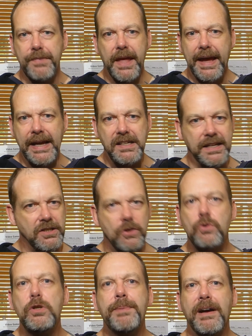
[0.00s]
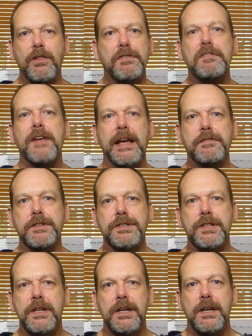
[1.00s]
It's all about the
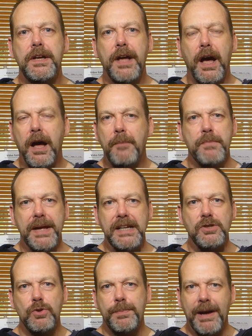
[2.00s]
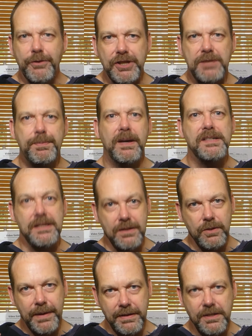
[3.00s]
flavors. It's all about the spice. It's
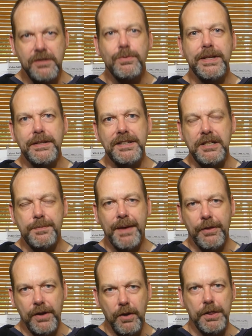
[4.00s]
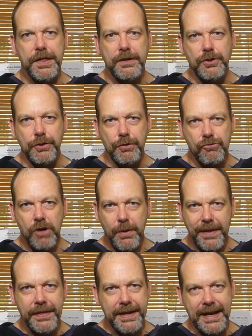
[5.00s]
all about the sweetness. It's about the little things that you throw
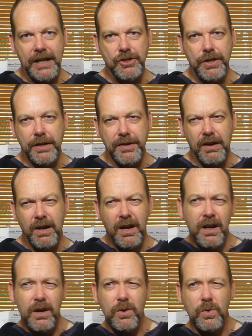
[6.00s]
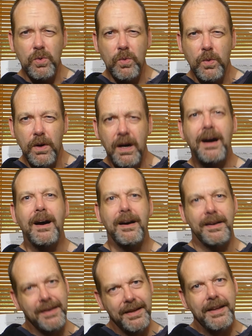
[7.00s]
in that catch the ear and go, ooh,
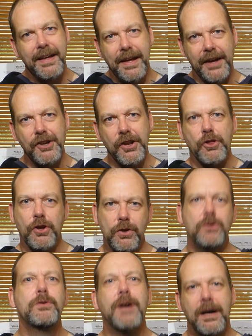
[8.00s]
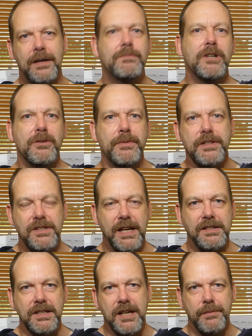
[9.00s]
ah. And the ooh, ah moments
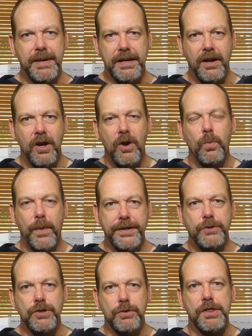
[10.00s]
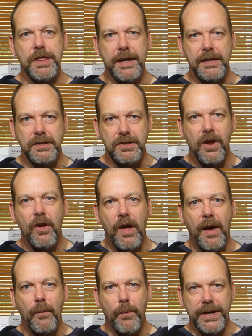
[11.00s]
tend to come in when you do things
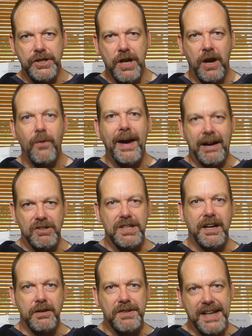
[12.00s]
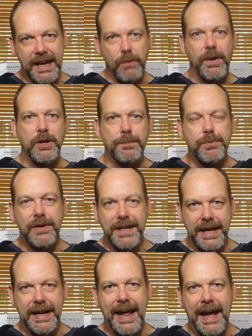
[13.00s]
which go outside of key, when you bring
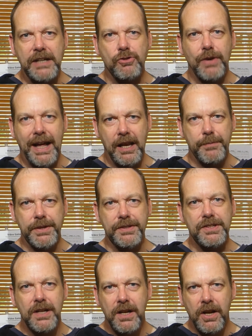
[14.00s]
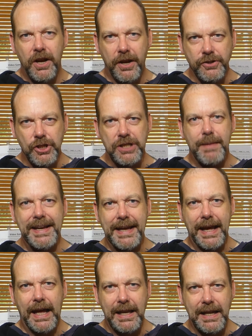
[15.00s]
in extra elements and just make
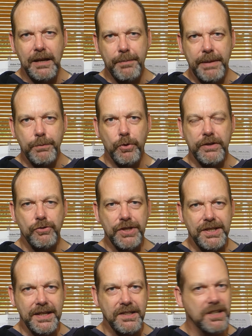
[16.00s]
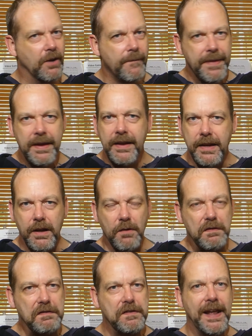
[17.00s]
it a little bit more interesting. So,
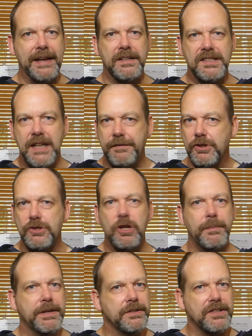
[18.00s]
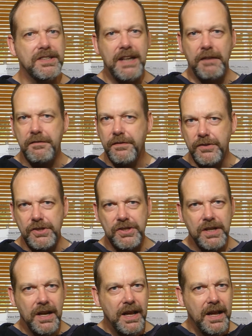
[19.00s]
flattened sevens, dominant sevens,